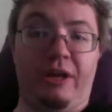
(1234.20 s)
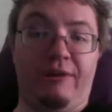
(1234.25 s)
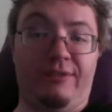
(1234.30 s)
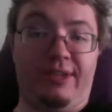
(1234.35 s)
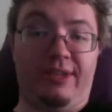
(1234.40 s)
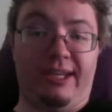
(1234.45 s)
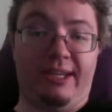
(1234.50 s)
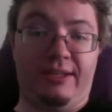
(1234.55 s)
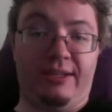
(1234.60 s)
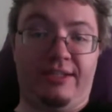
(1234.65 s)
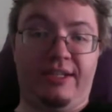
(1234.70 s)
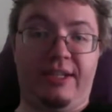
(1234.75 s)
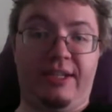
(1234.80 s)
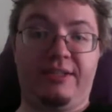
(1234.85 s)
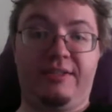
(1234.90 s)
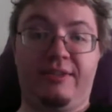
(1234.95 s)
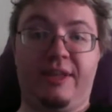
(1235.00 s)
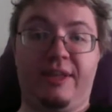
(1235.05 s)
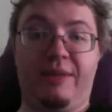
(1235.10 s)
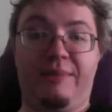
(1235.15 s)
the kids yet,
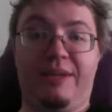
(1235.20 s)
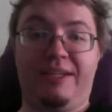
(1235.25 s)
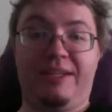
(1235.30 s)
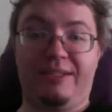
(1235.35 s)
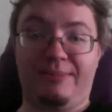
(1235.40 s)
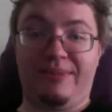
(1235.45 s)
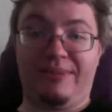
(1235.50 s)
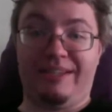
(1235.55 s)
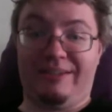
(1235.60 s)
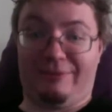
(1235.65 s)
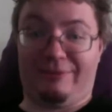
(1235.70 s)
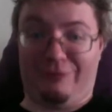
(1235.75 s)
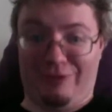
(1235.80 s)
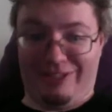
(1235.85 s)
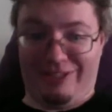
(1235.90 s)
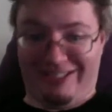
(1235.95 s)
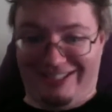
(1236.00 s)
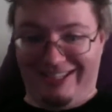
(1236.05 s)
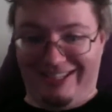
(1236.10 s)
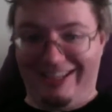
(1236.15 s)
so that makes a big
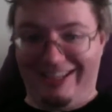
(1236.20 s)
difference.